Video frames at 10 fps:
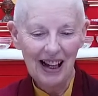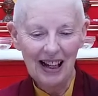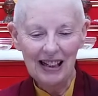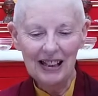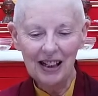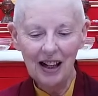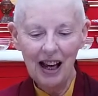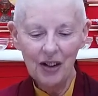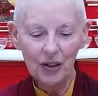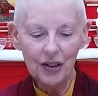and
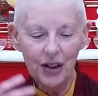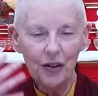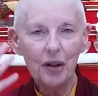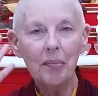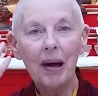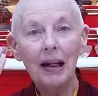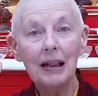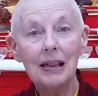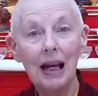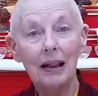also the
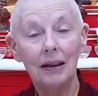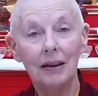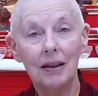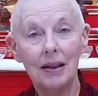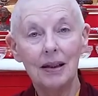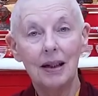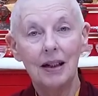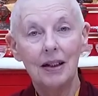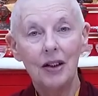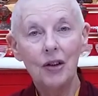mind settles.
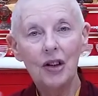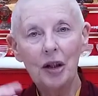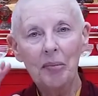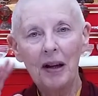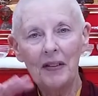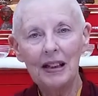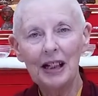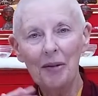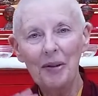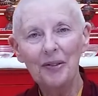Usually by the
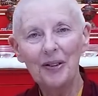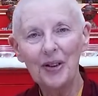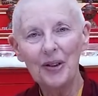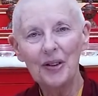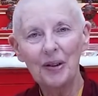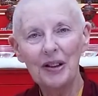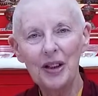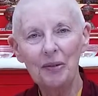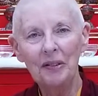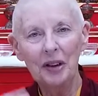time you got to
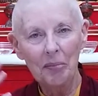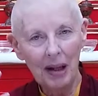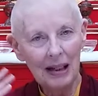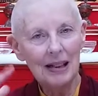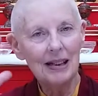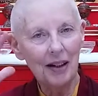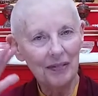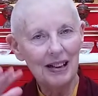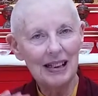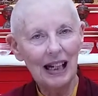21, the mind's
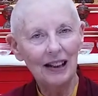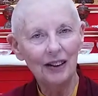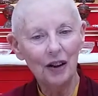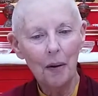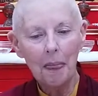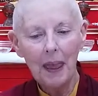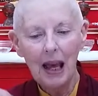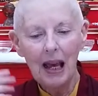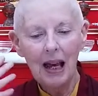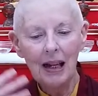definitely settled
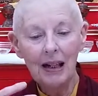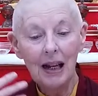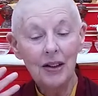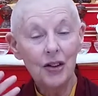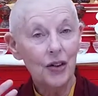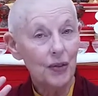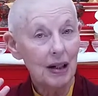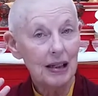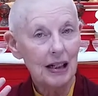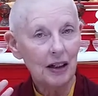and just
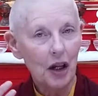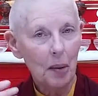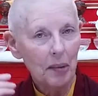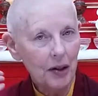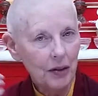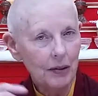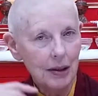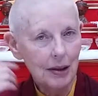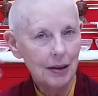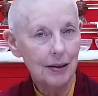resting. But you
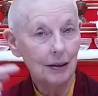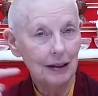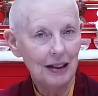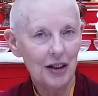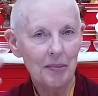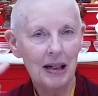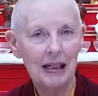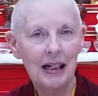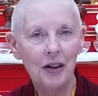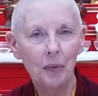still need to
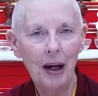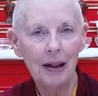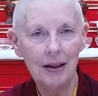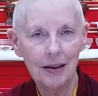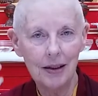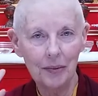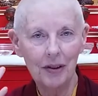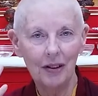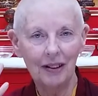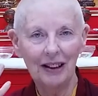maintain awareness, because we're
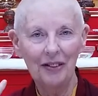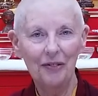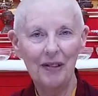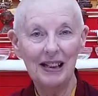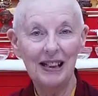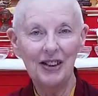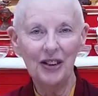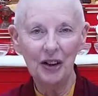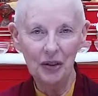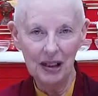not kind of resting to
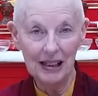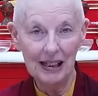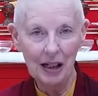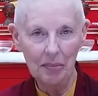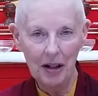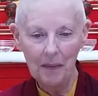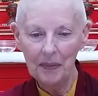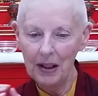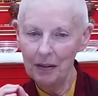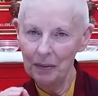go to sleep.
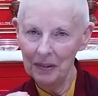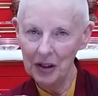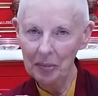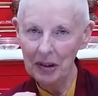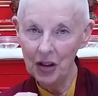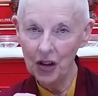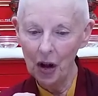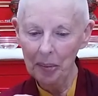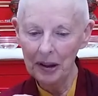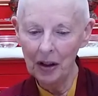We want to be
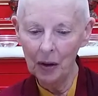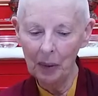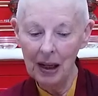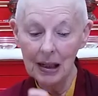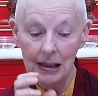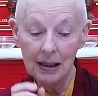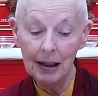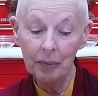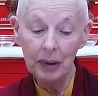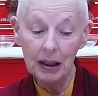sharp in our awareness, and
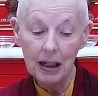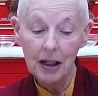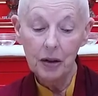then we